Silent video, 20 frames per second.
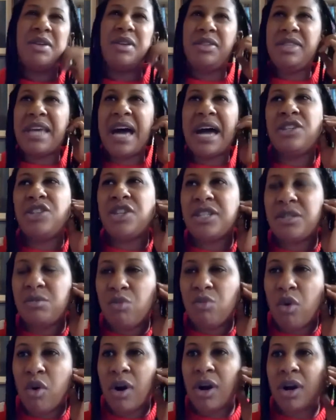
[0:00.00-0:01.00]
not just
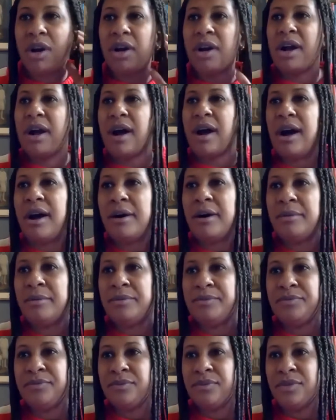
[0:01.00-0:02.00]
more
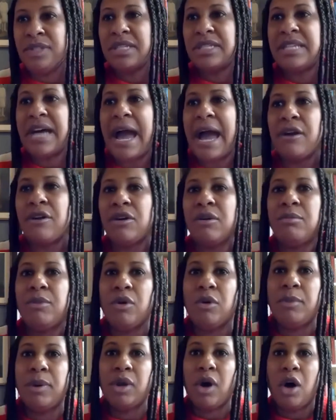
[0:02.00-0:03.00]

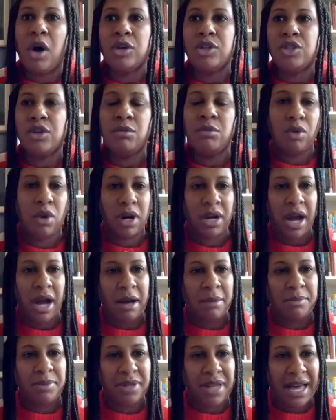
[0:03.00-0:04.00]
desirable, but also more
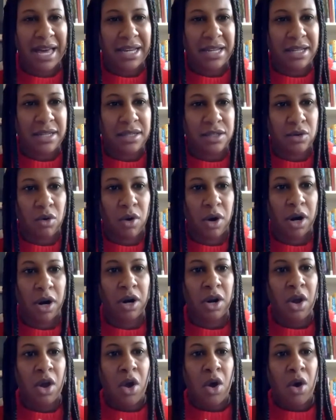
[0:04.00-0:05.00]
complex,
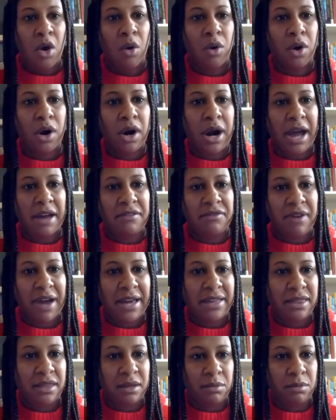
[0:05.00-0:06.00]
or I
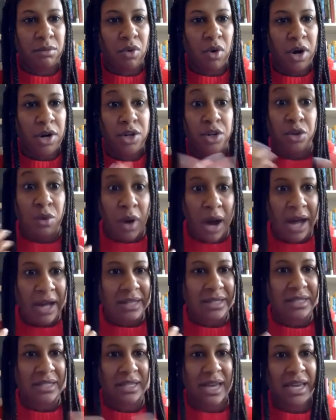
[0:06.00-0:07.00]
find them more
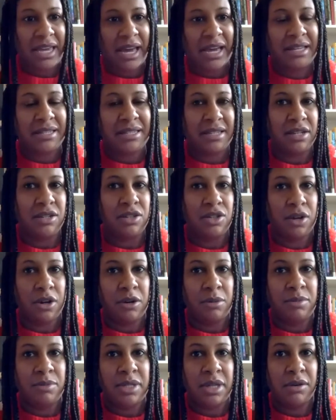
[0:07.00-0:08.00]
nuanced, I guess, in
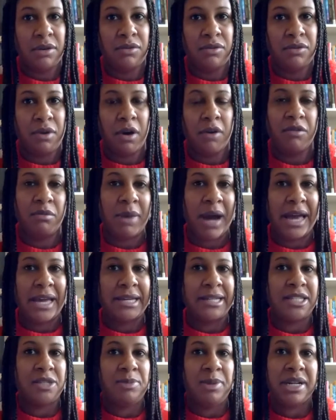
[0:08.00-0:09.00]
terms of my
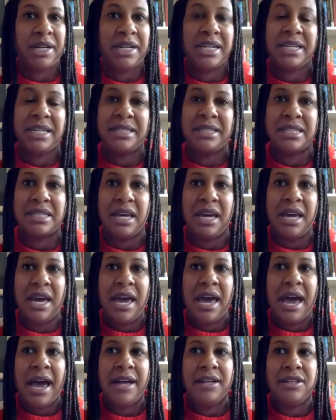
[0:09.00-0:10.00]
experience.
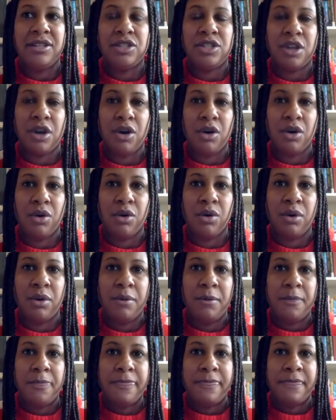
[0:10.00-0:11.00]
And so
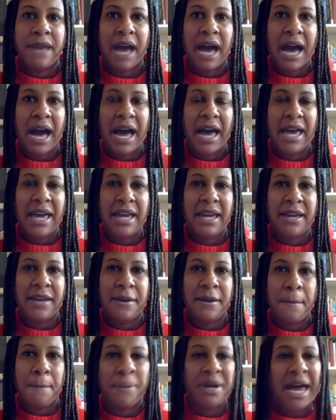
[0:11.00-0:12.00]

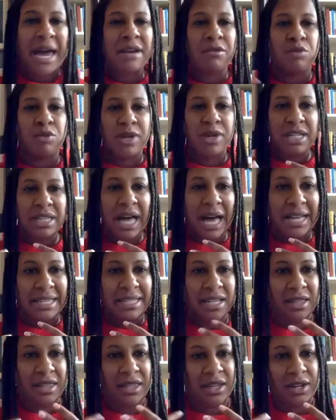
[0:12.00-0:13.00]
but I realize
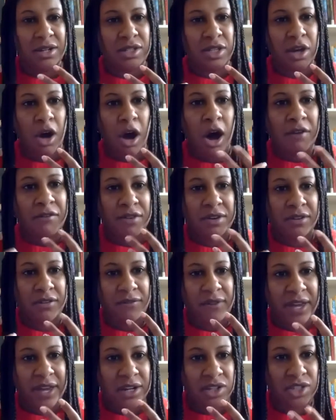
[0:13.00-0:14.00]
that there's often a
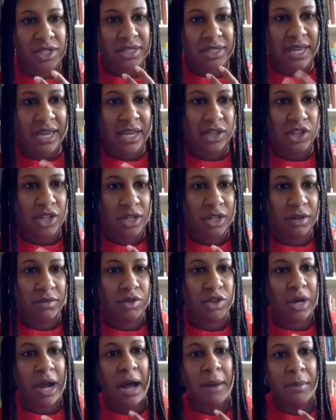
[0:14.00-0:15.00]
fetishization of
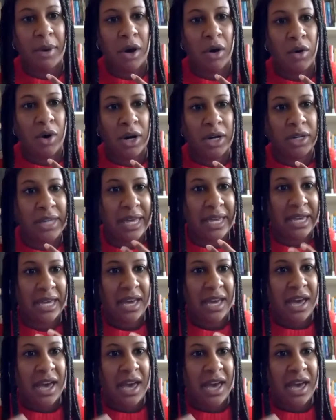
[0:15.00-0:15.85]
trauma, or like